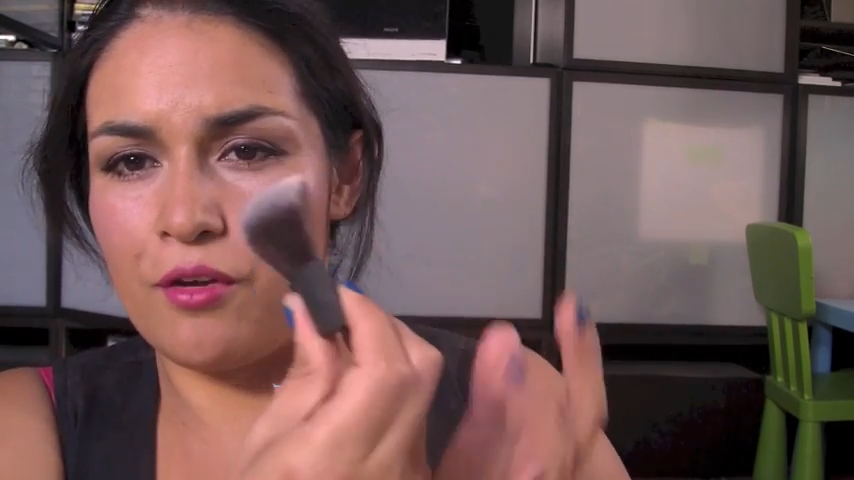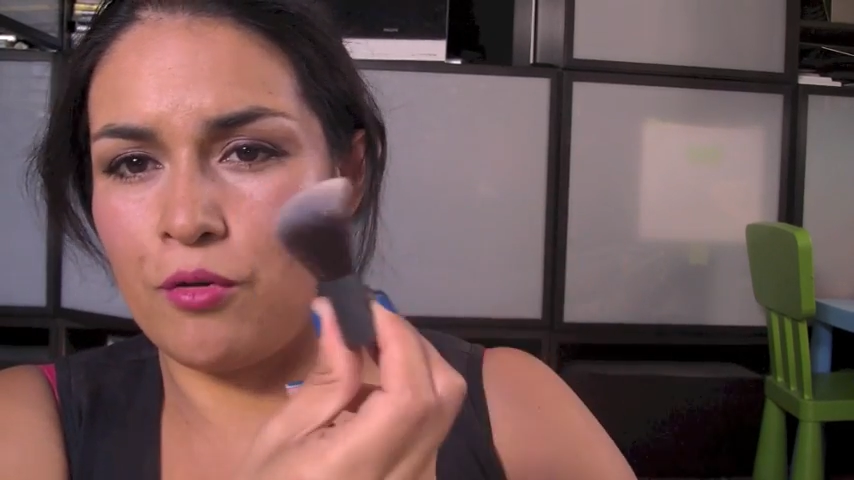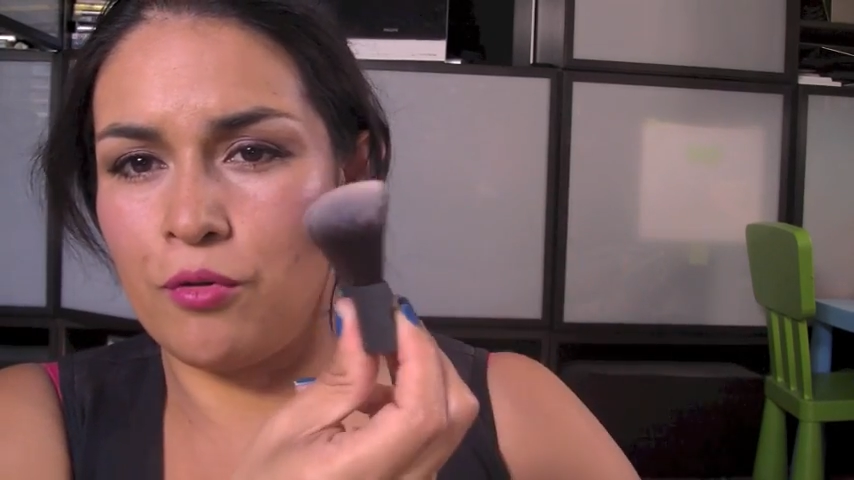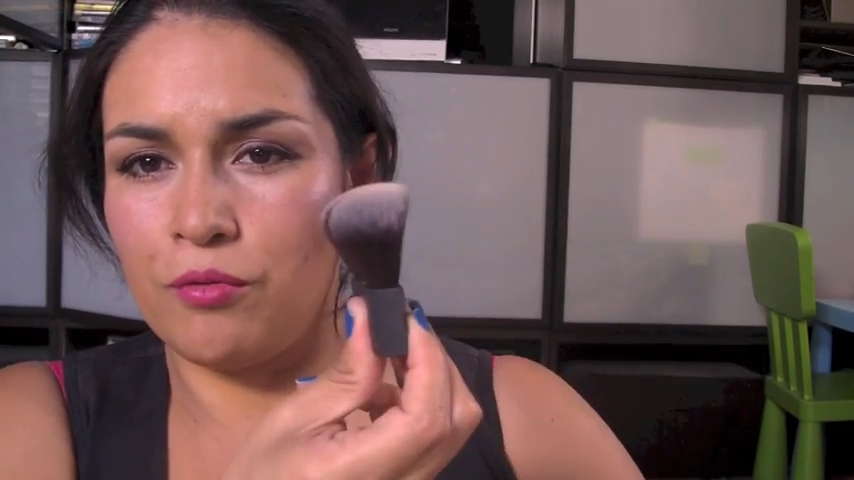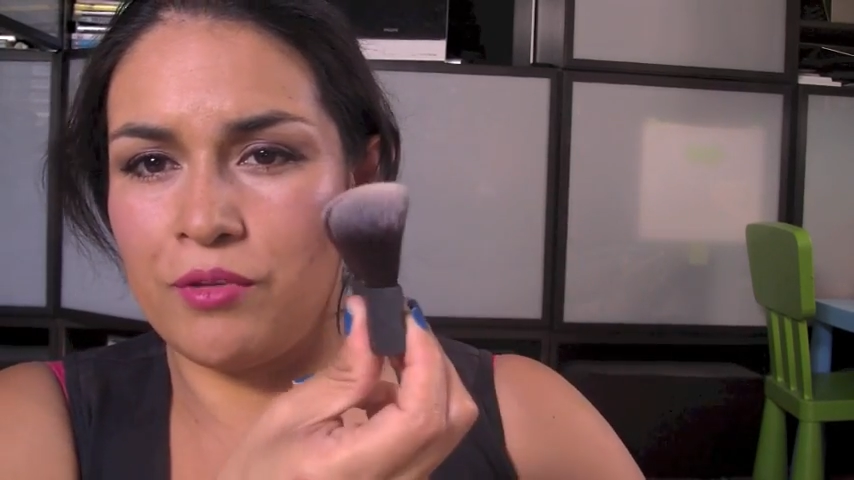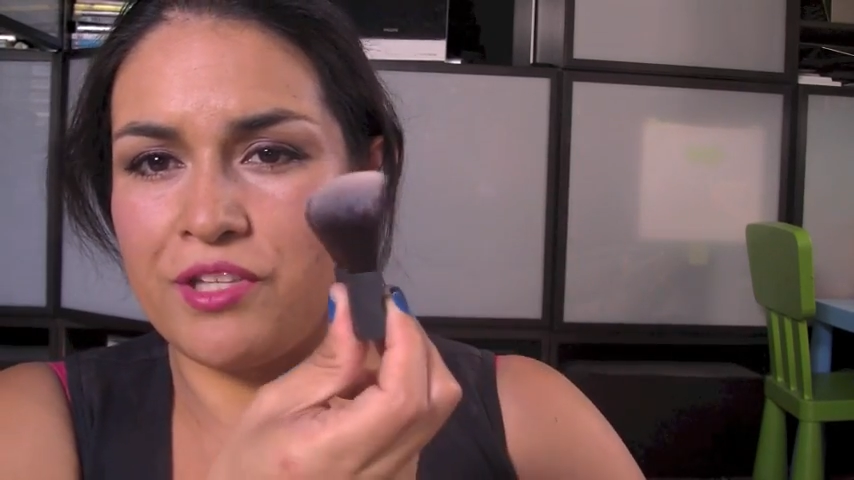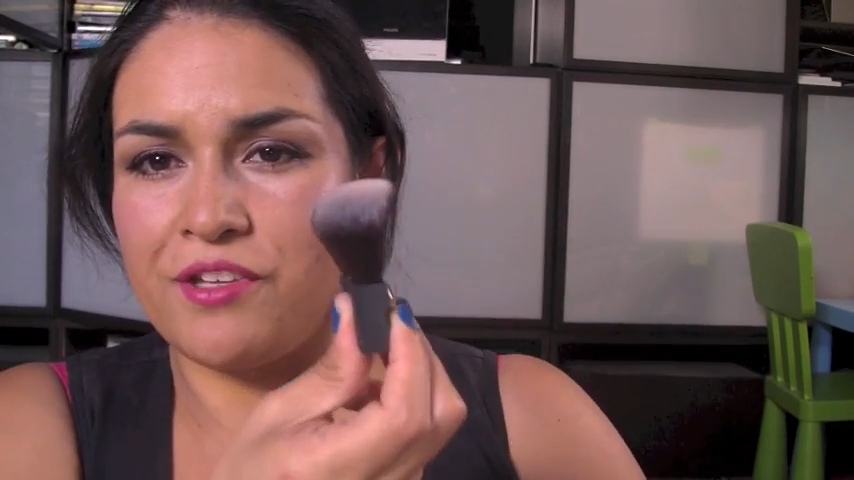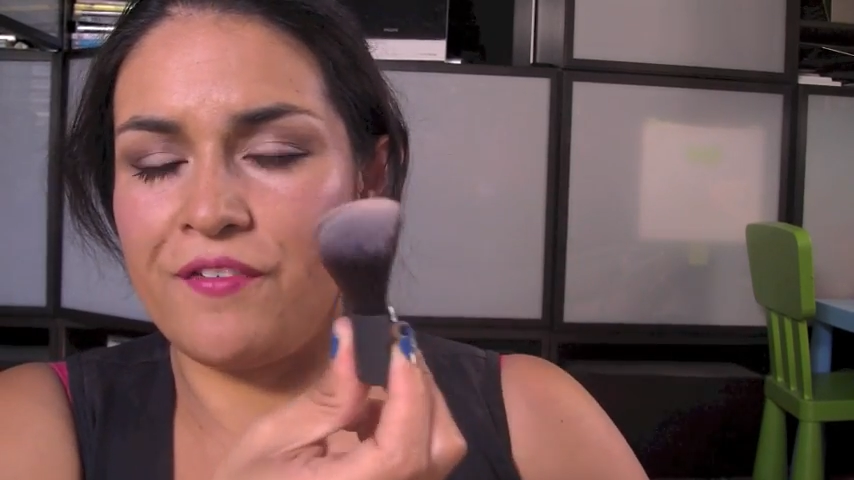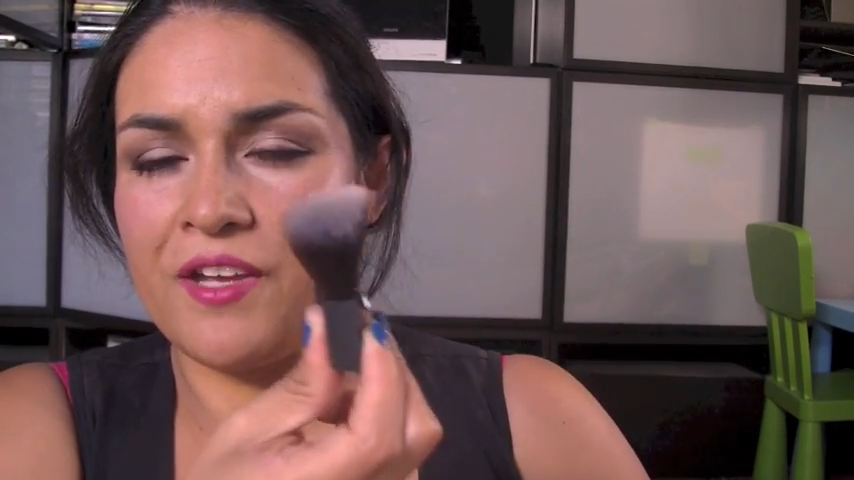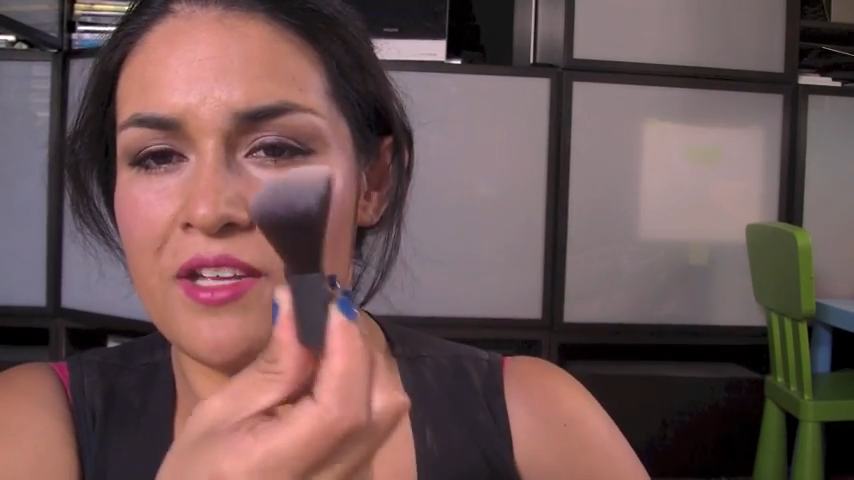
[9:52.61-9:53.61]
all the
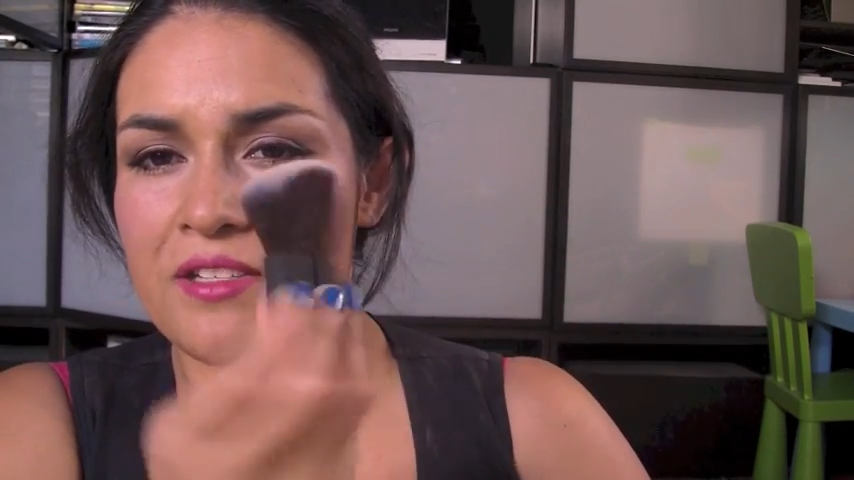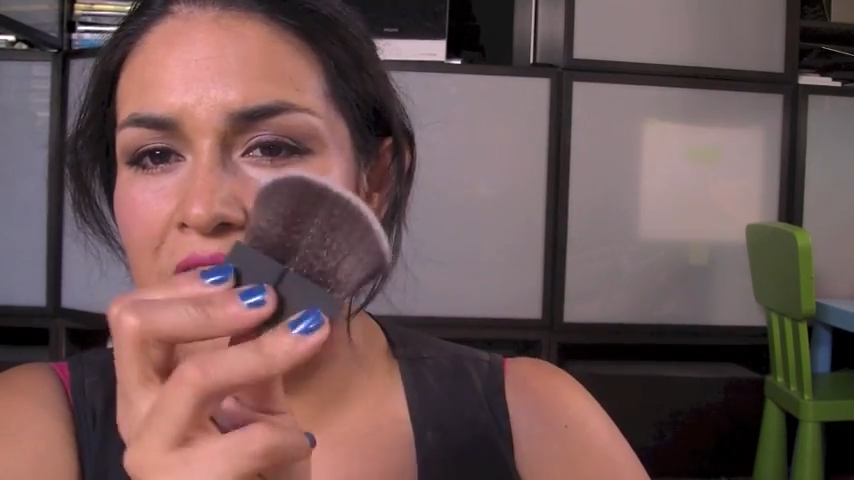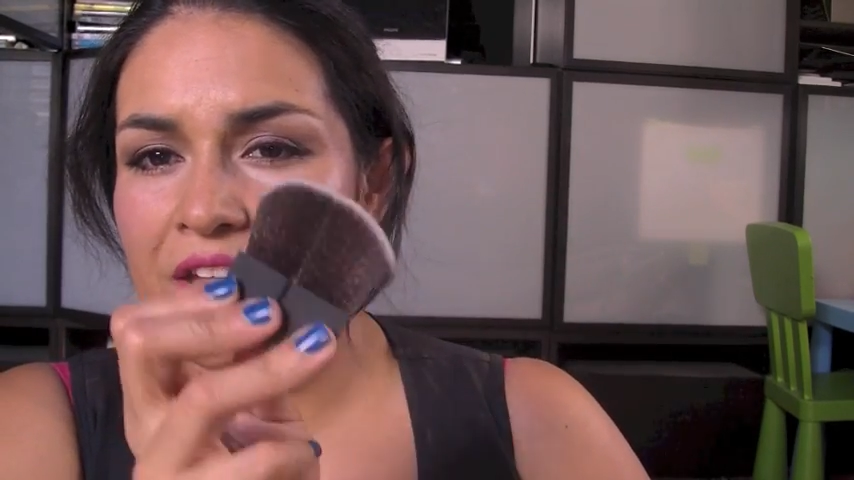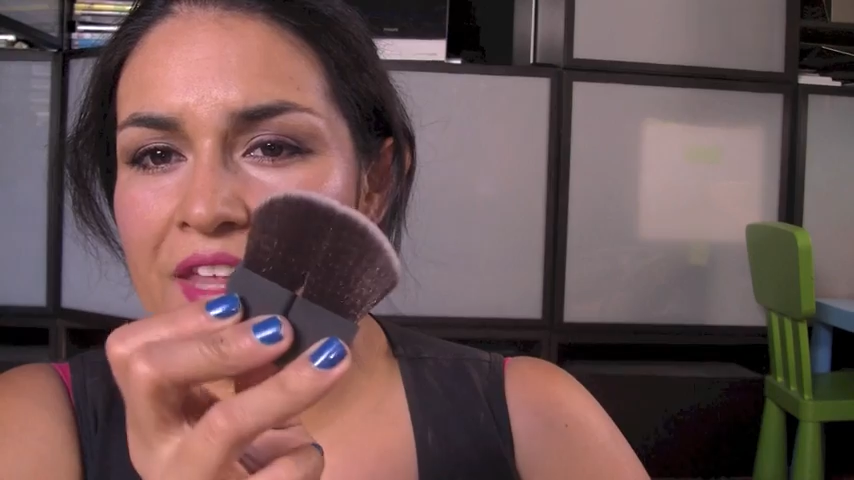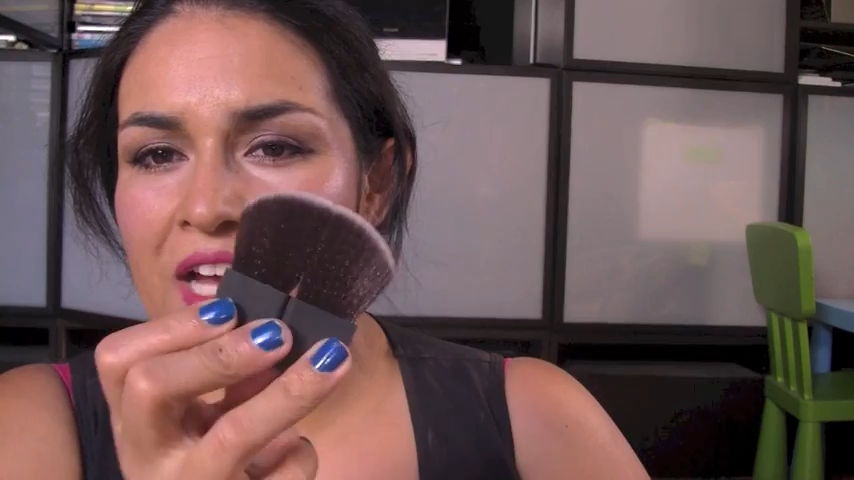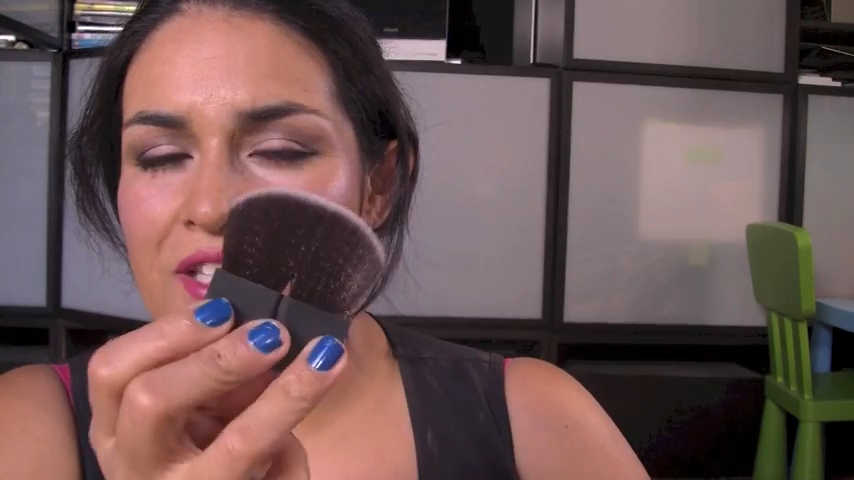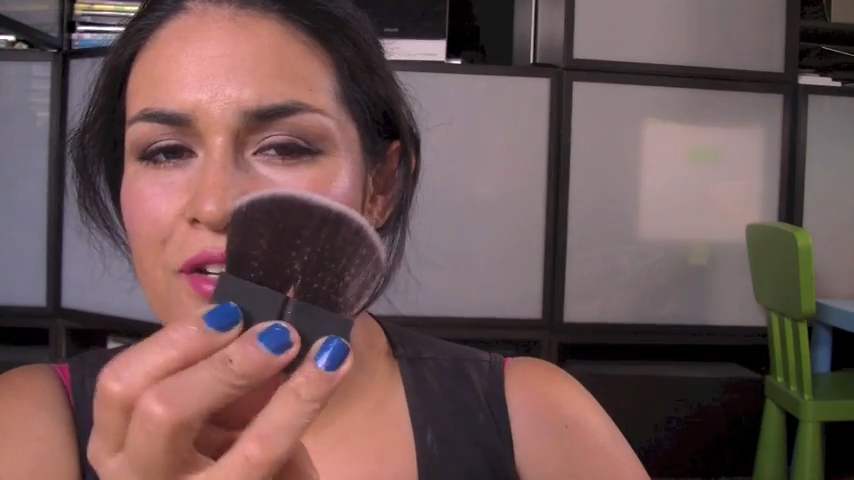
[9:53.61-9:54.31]
fingers like that,